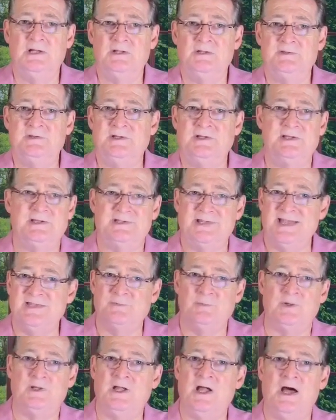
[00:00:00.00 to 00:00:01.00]
See, because that's
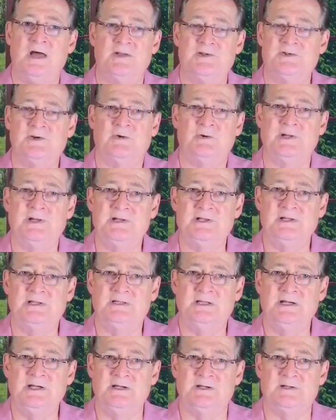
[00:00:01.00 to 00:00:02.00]
what God has already
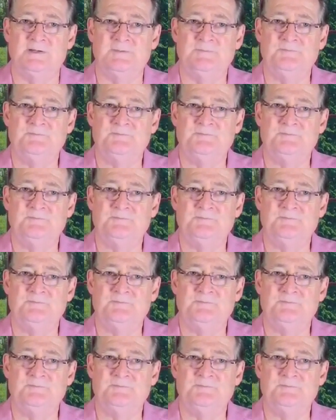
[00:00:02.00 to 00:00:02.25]
declared.